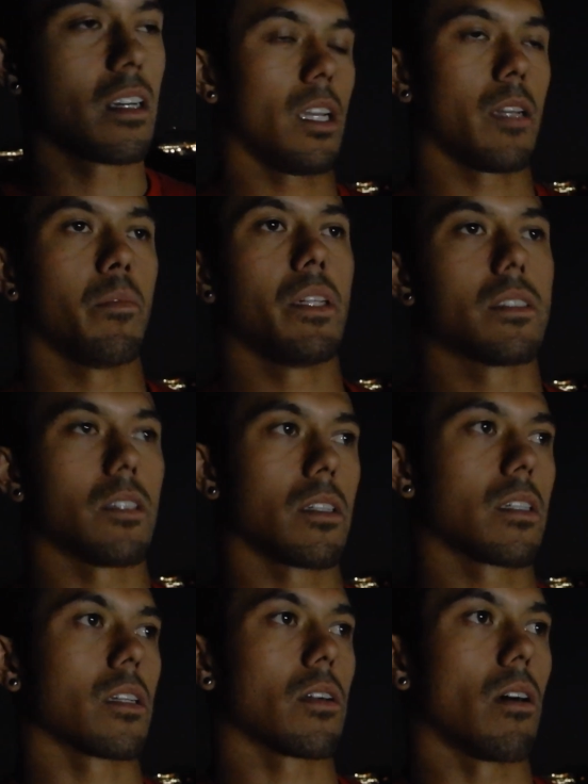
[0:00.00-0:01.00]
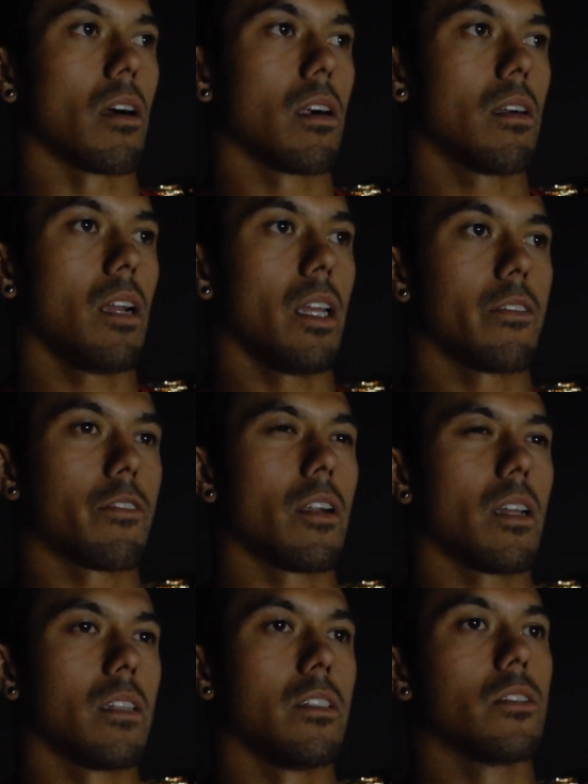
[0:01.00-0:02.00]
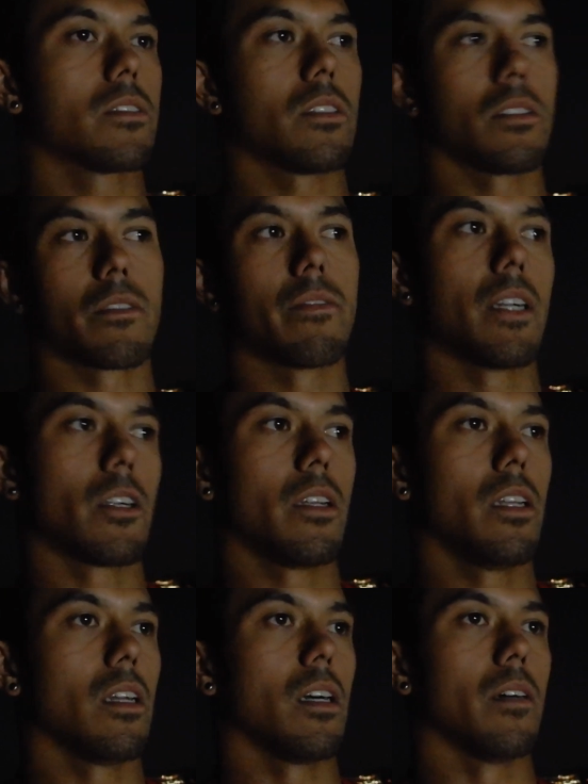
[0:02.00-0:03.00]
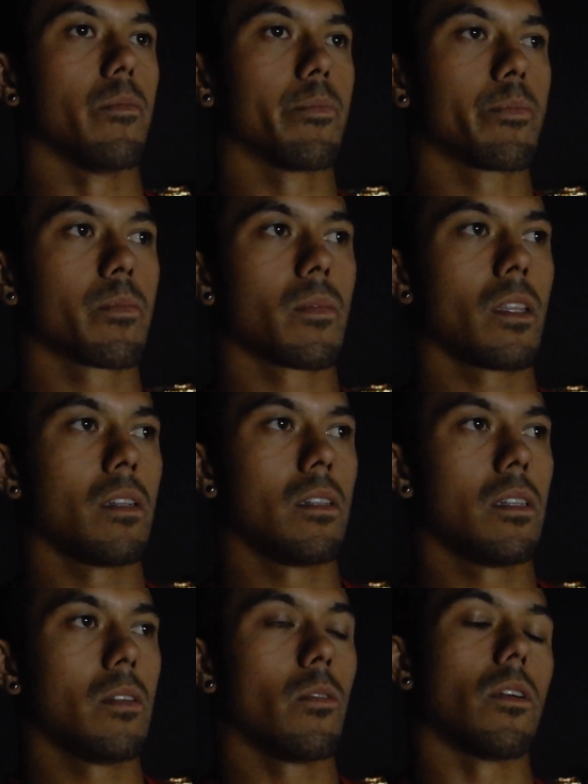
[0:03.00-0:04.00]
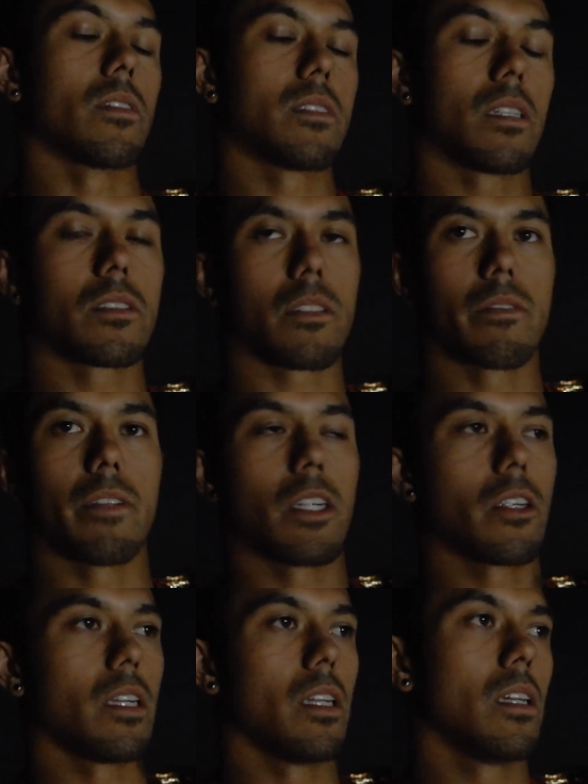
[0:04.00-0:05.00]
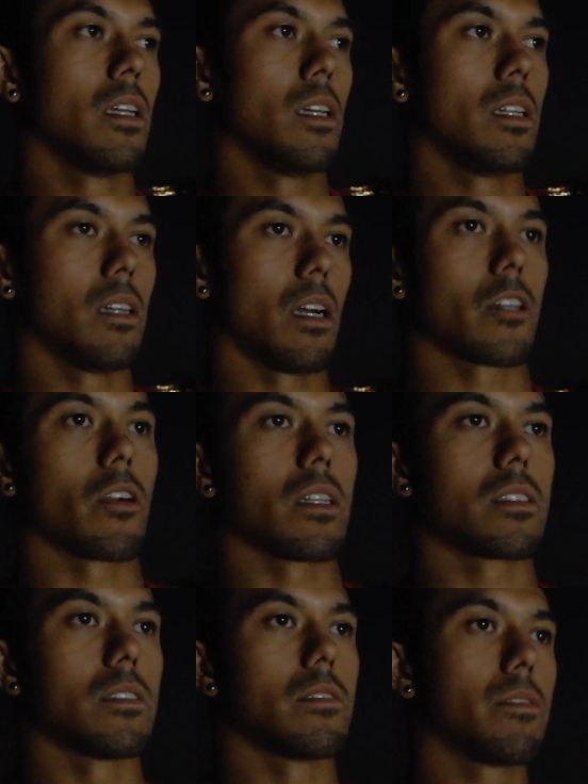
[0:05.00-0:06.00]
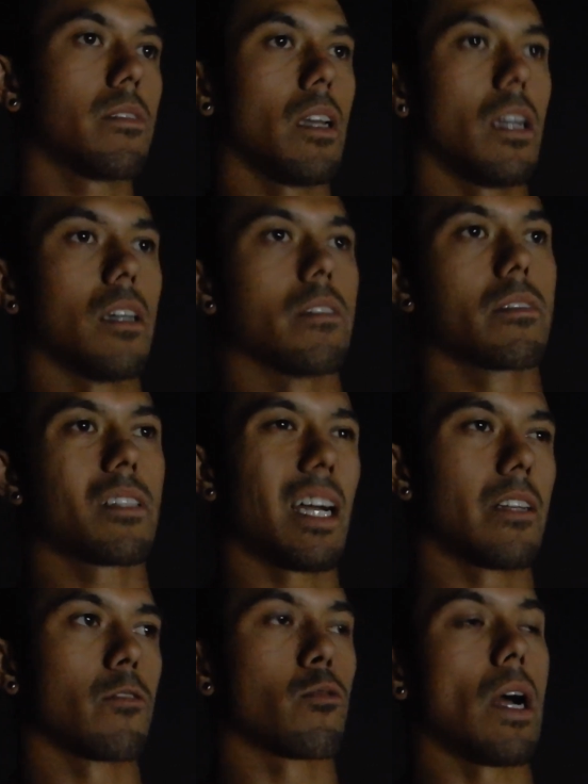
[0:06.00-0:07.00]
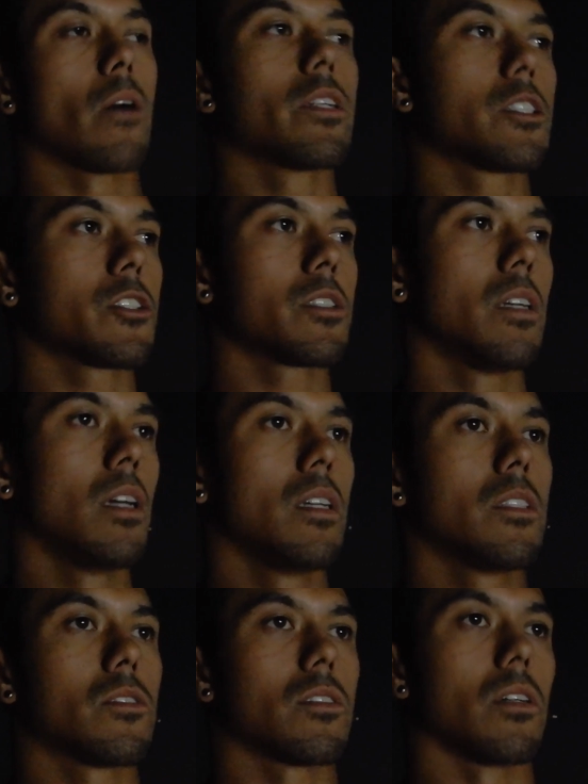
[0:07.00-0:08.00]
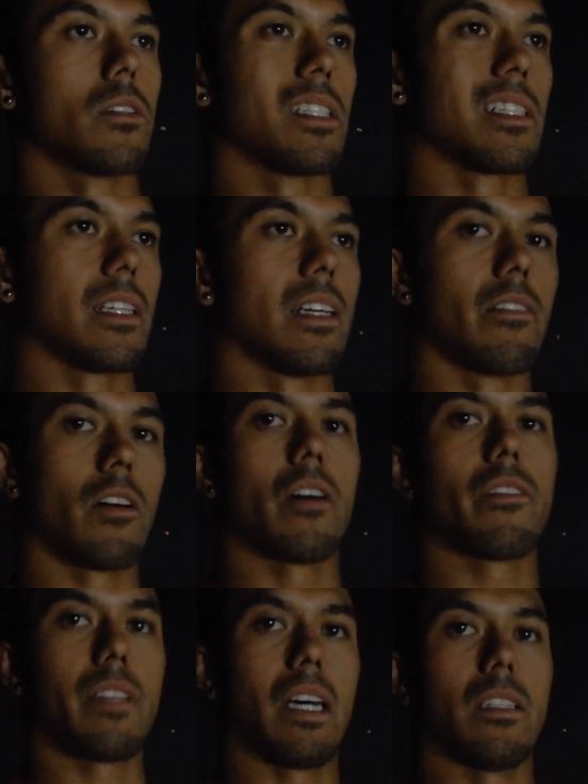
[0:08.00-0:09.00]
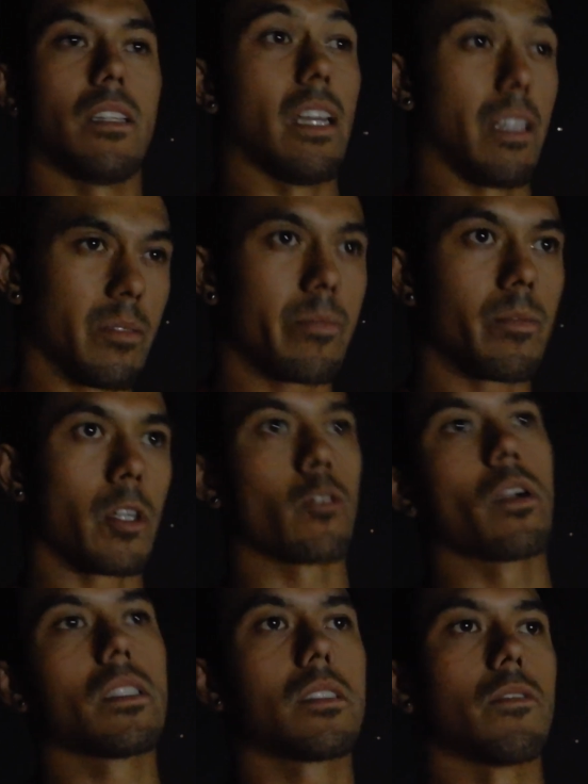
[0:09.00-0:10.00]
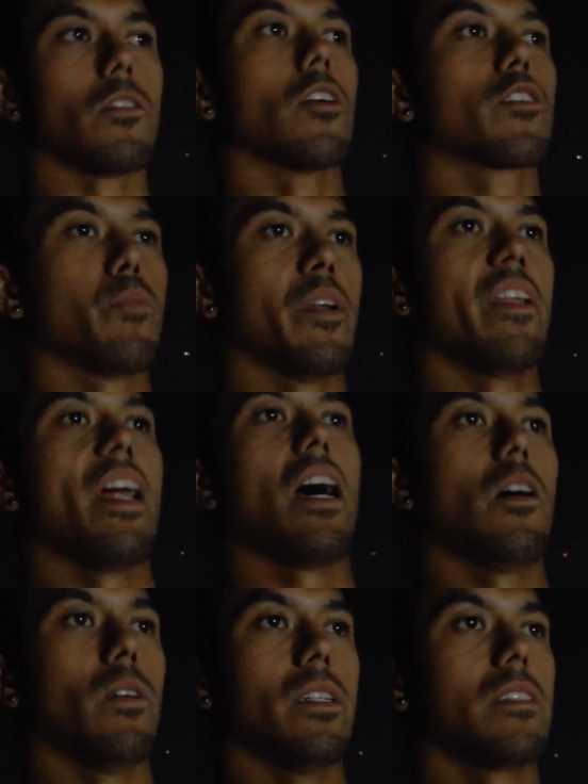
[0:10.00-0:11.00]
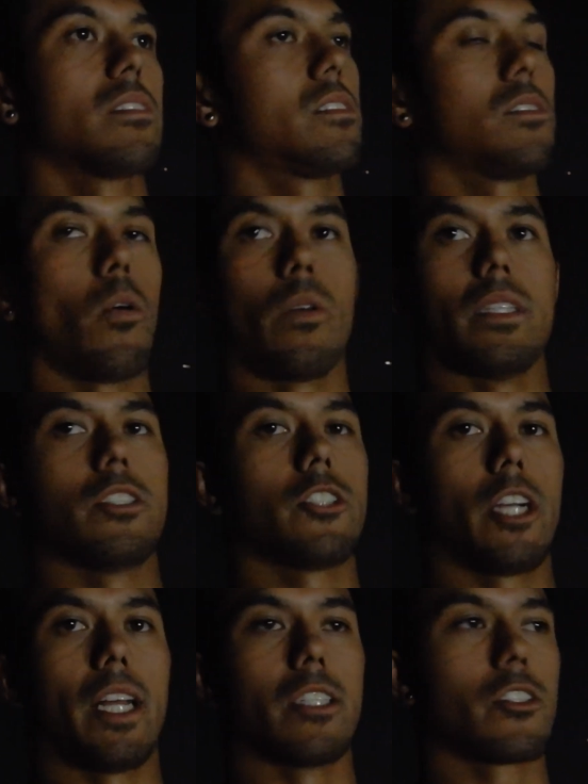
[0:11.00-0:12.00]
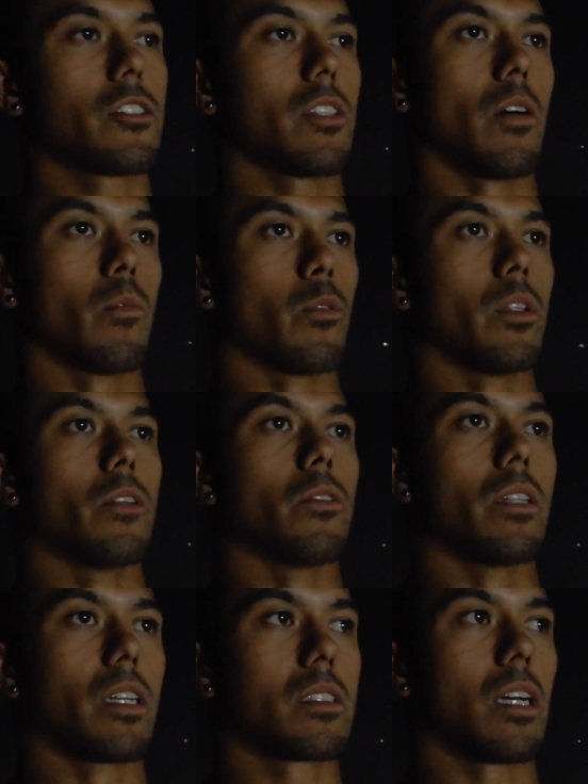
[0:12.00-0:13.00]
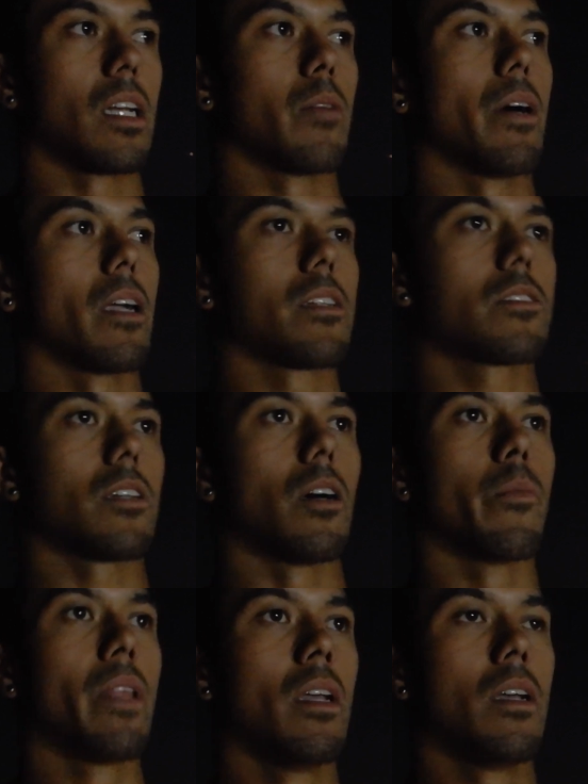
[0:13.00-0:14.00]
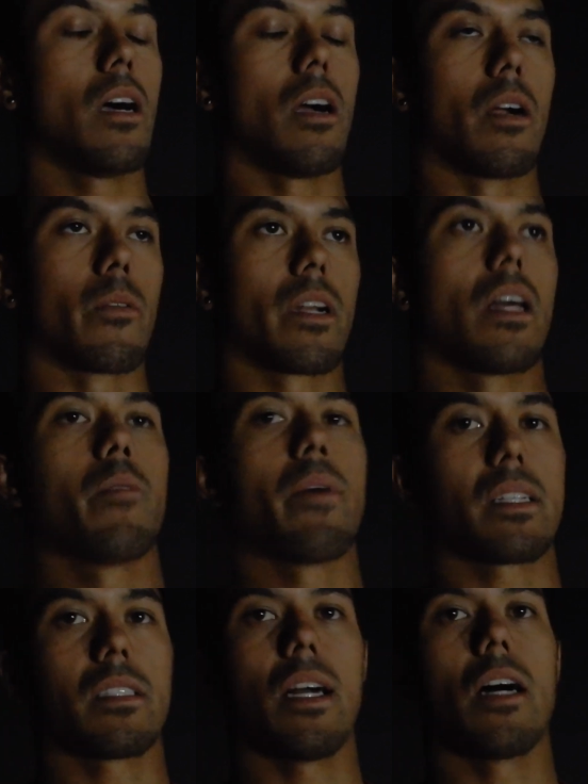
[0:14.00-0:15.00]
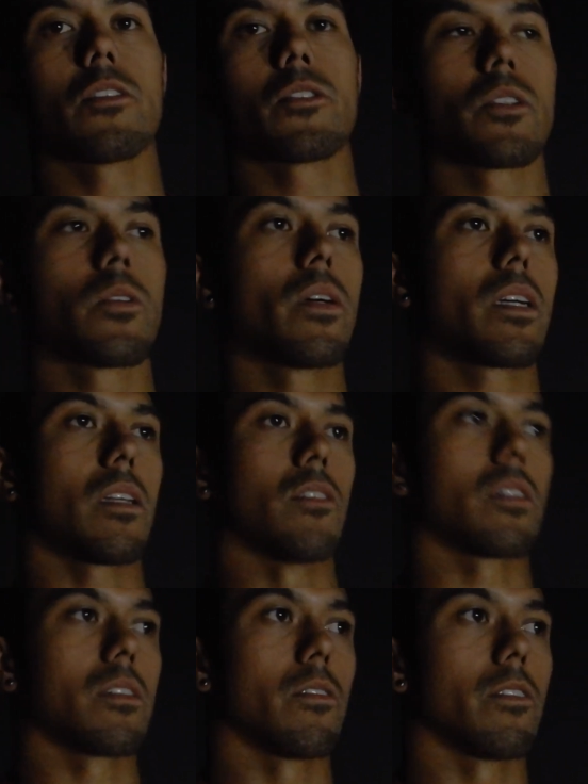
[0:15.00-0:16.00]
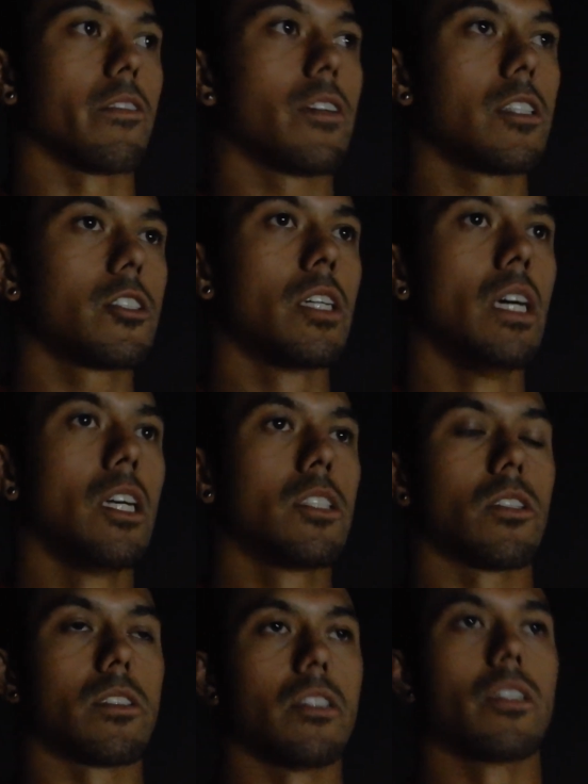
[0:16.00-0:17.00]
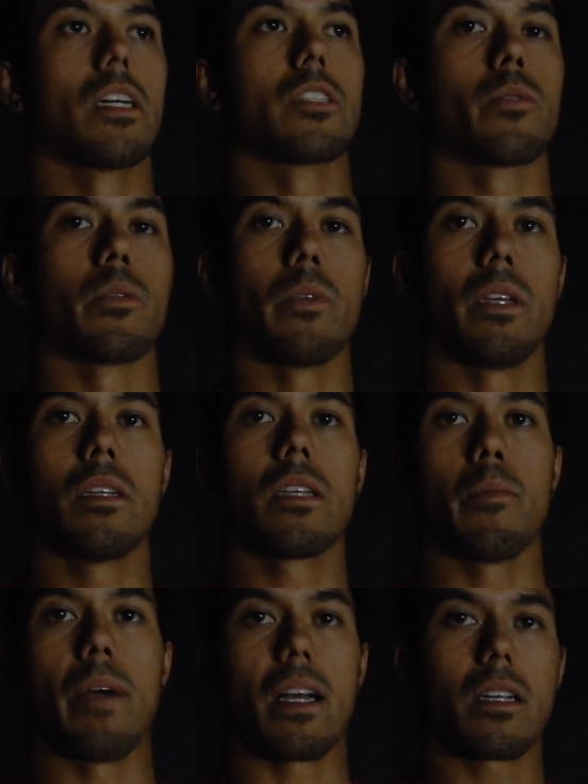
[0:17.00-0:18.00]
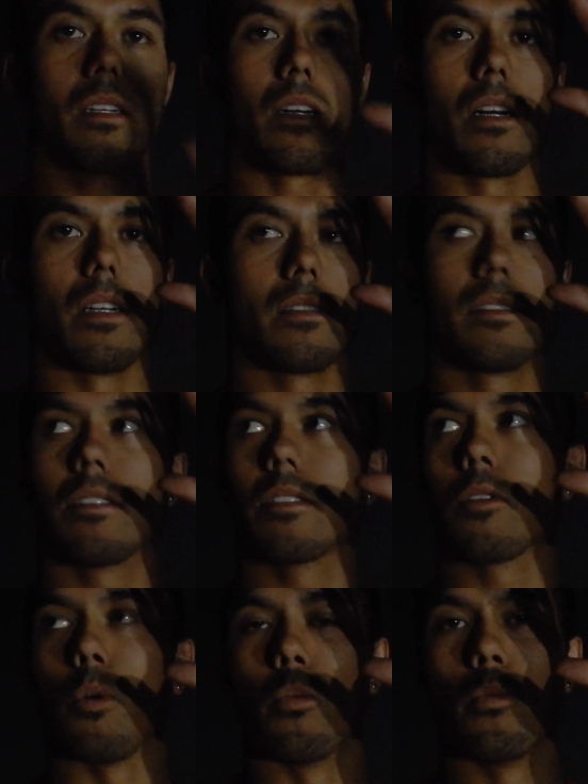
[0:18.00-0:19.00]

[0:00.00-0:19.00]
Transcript: It completes the look of the car, and the front end used to look very, well, it does look very non-aggressive and kind of roundish, so it didn't give off that like aggressive look, but now it's totally changed, so I'm really, really excited about it. So, alright, we're gonna head back to the house real quick and look at the footage, so I'll see you guys when we get back. Alright, cool.